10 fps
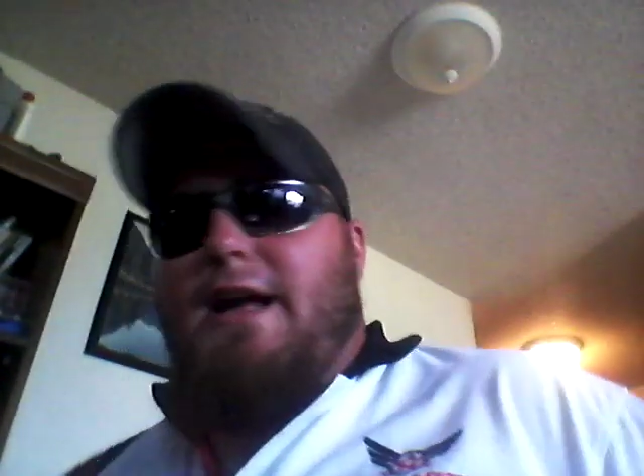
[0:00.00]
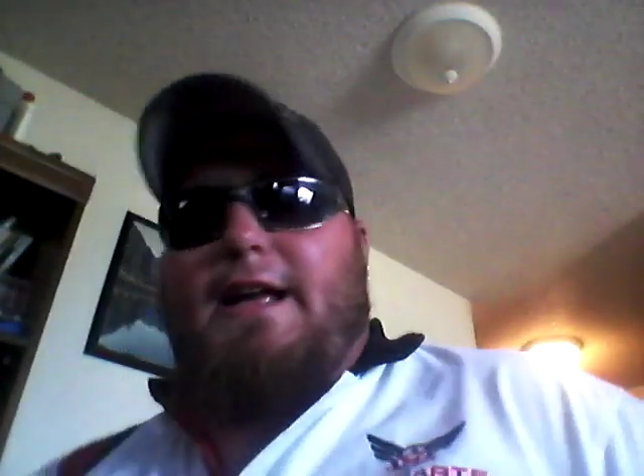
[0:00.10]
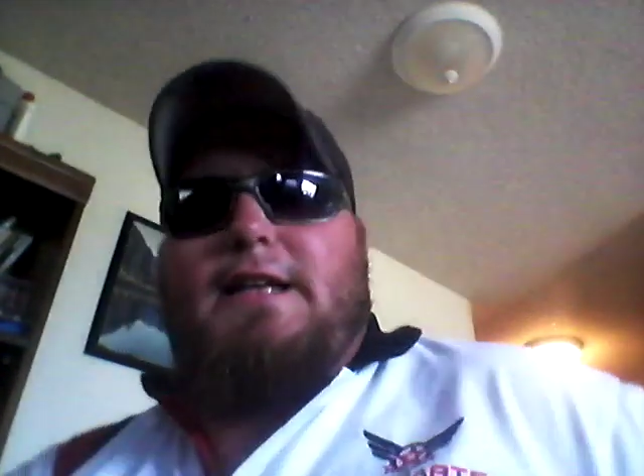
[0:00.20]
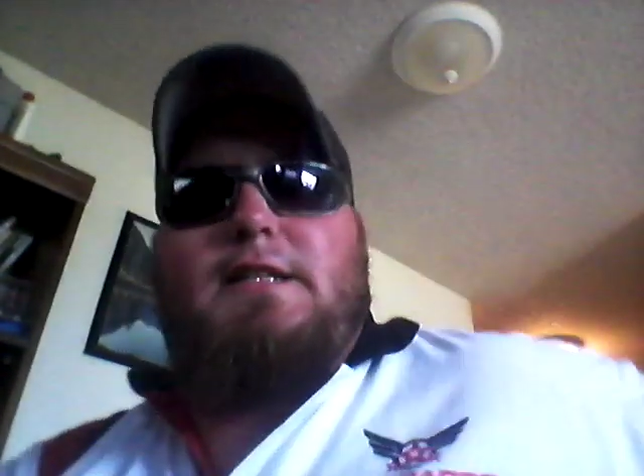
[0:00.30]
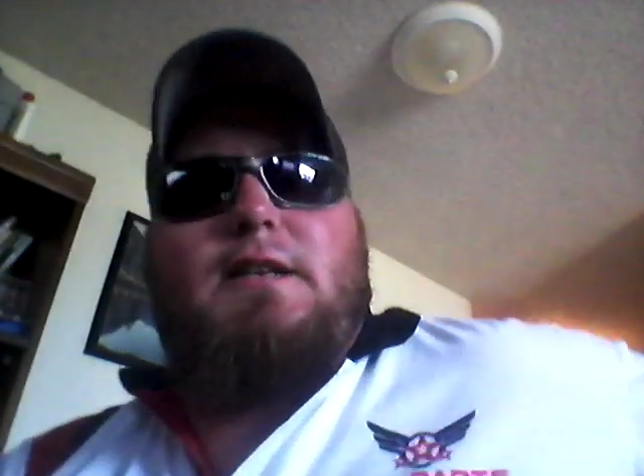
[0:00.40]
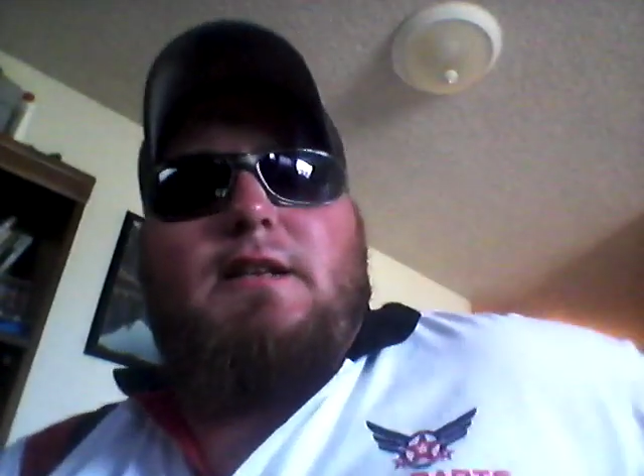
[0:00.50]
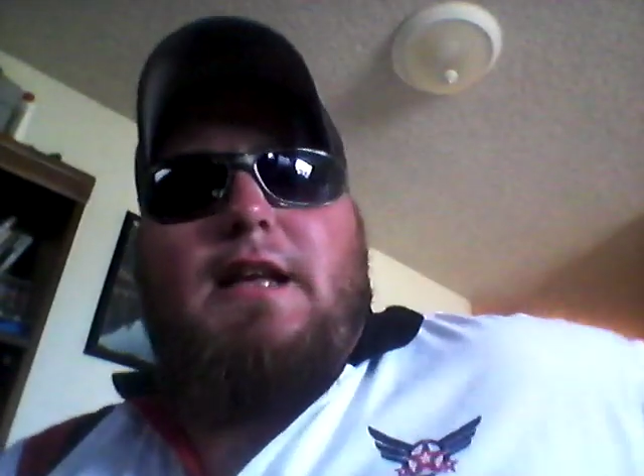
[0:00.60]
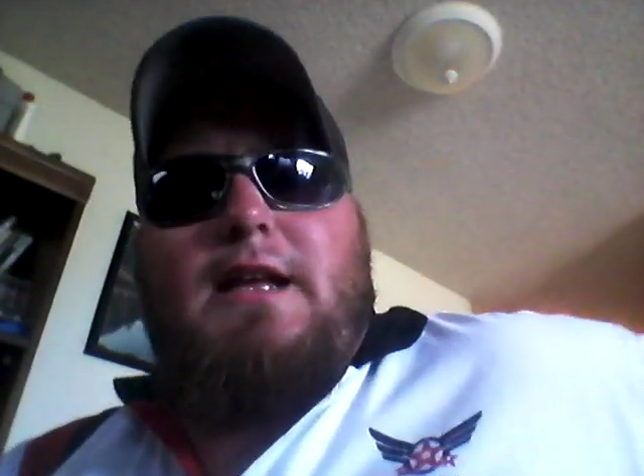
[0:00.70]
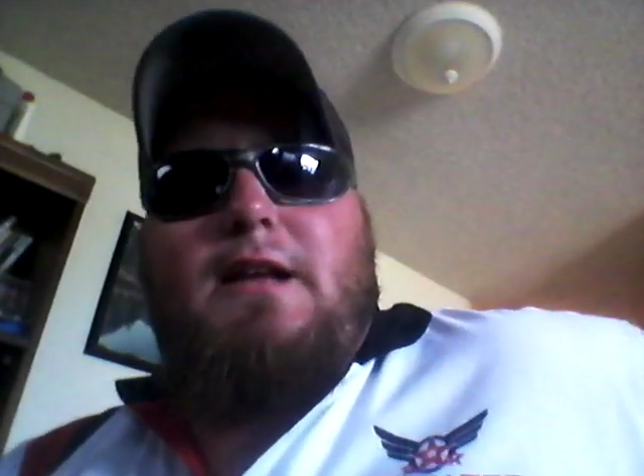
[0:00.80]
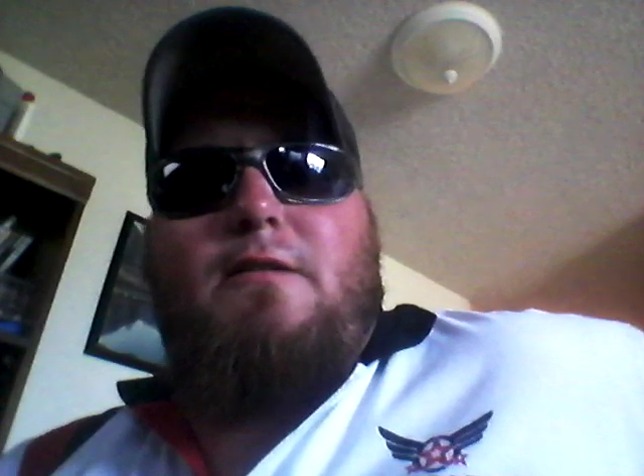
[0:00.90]
I guess it,
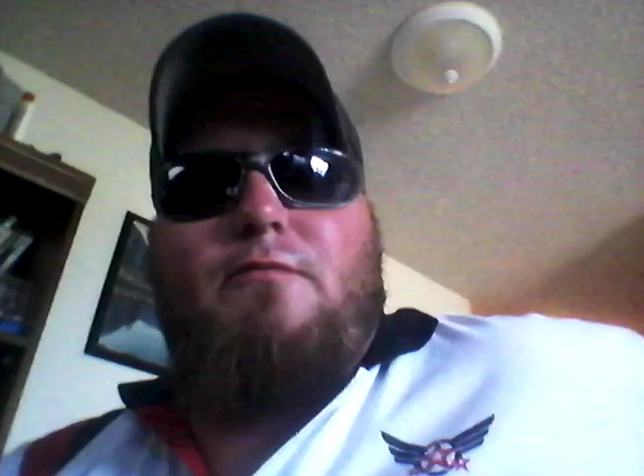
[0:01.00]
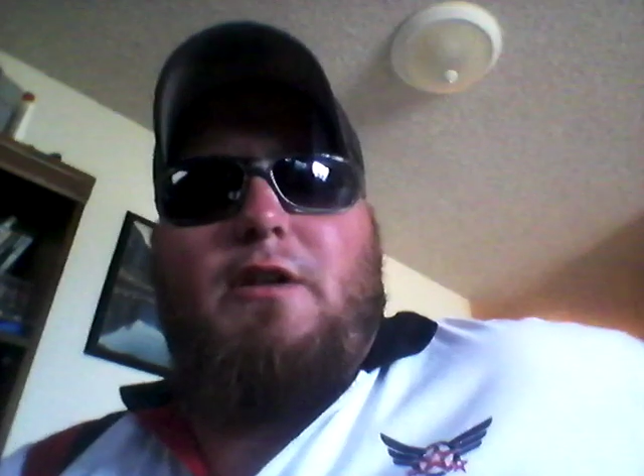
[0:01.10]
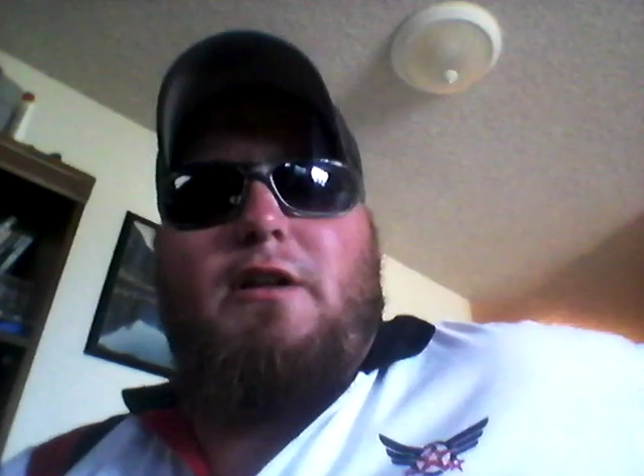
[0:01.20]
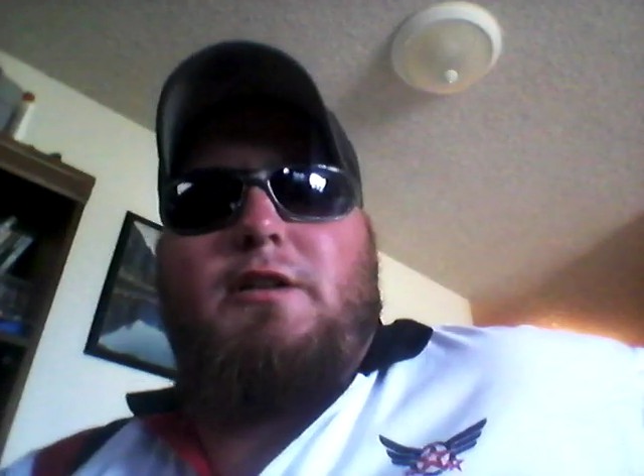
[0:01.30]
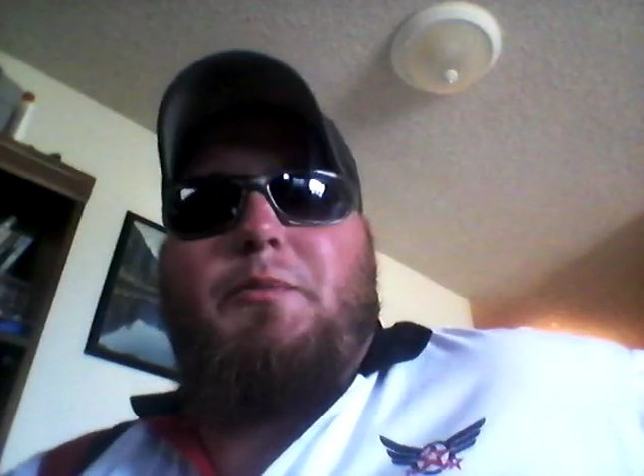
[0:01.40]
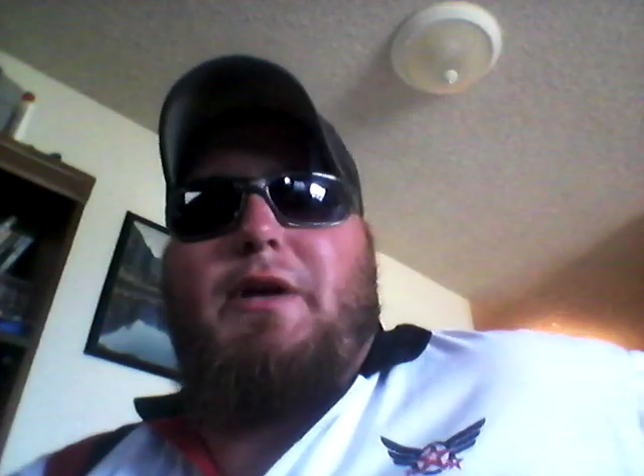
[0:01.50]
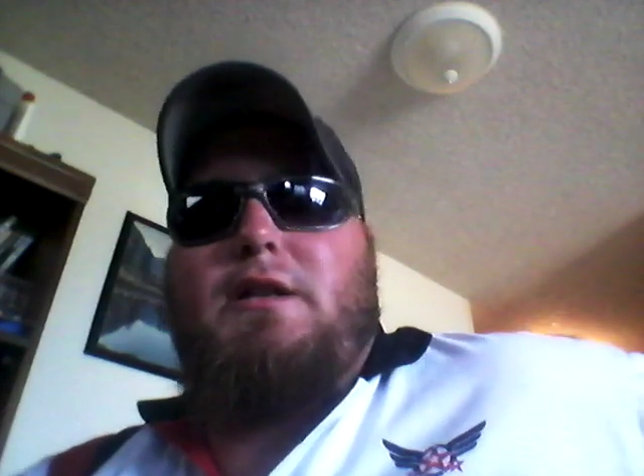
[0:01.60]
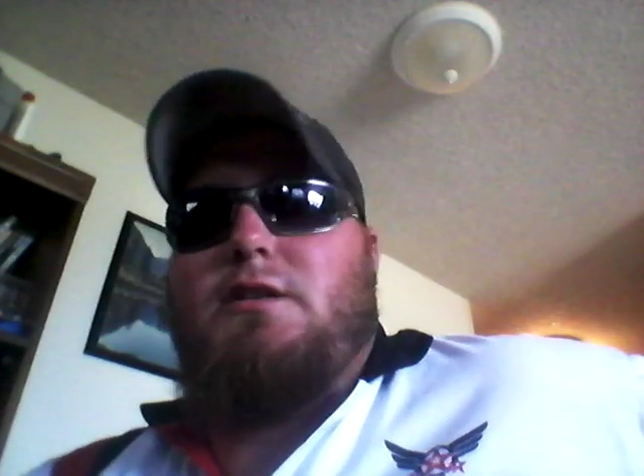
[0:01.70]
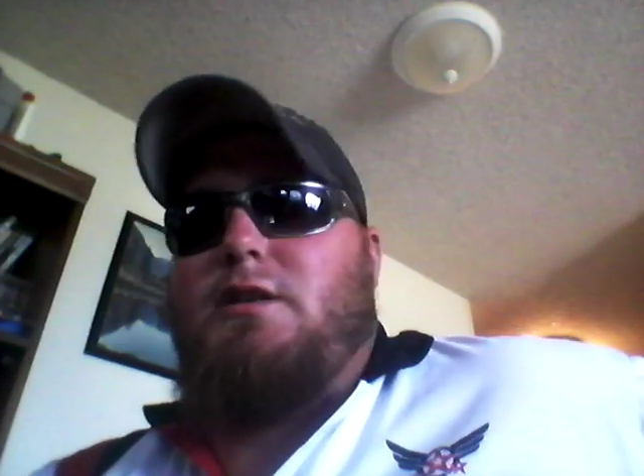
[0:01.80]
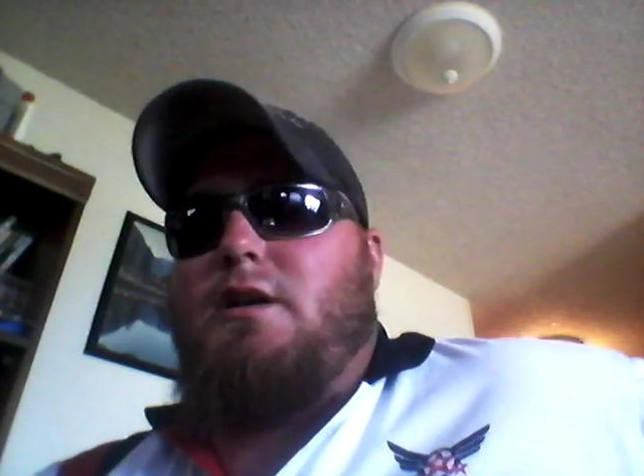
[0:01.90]
that really all
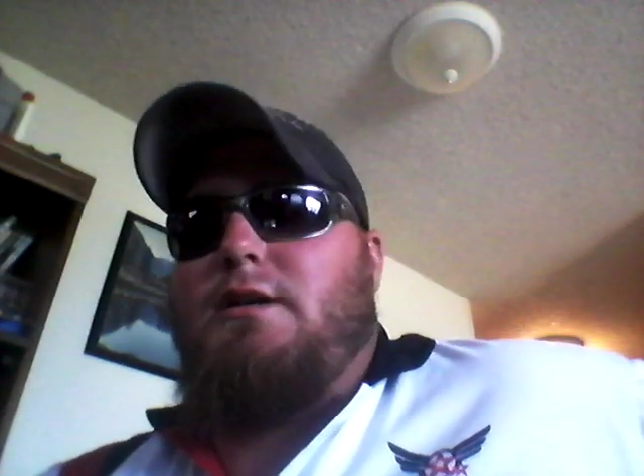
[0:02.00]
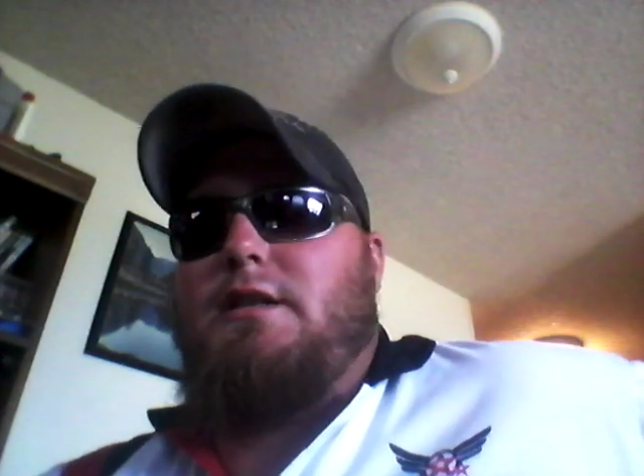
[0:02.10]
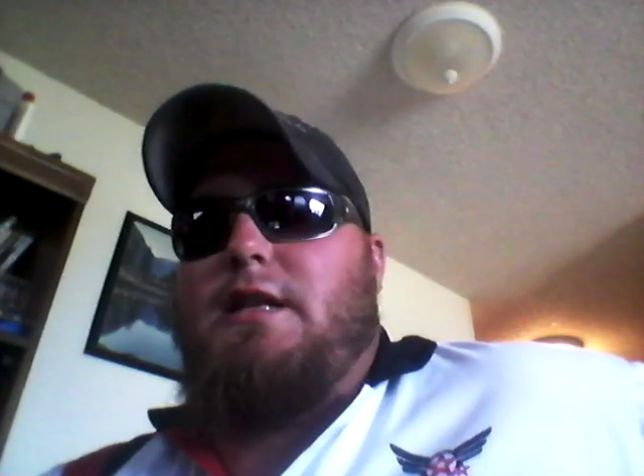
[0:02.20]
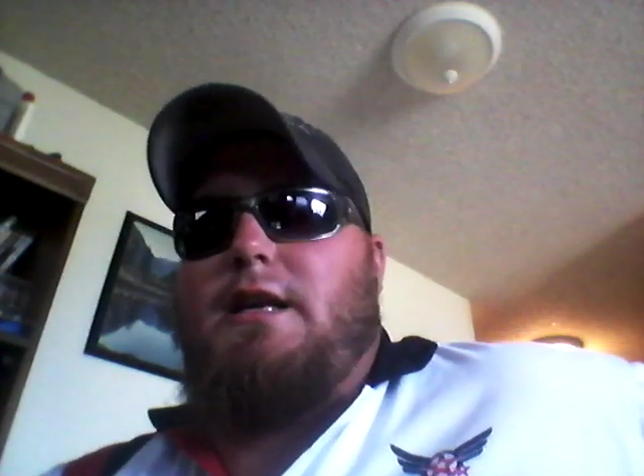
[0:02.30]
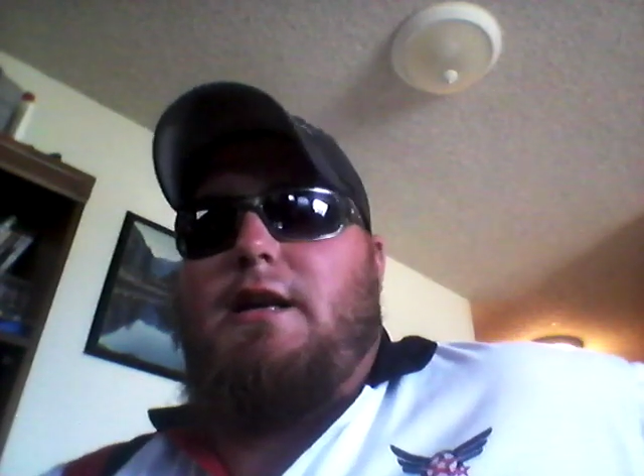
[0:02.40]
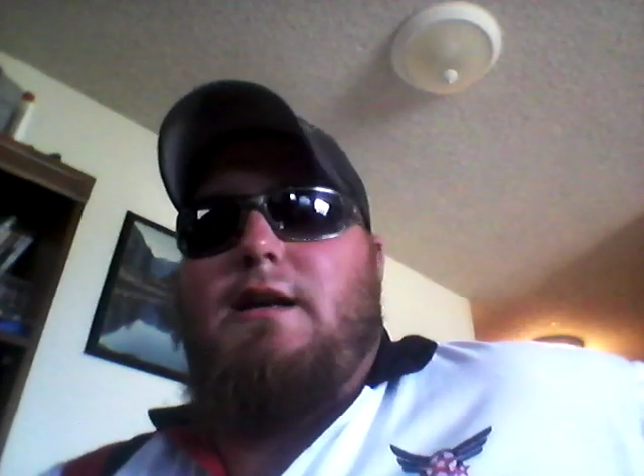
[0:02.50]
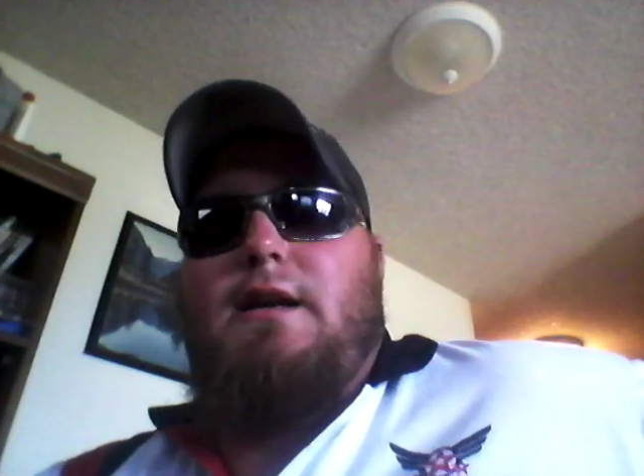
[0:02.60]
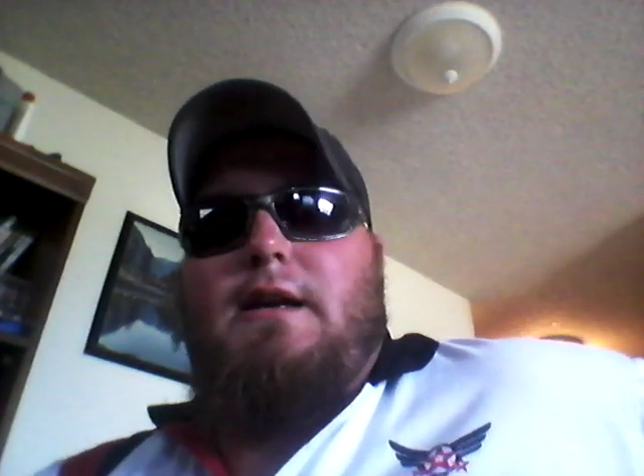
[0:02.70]
depends on the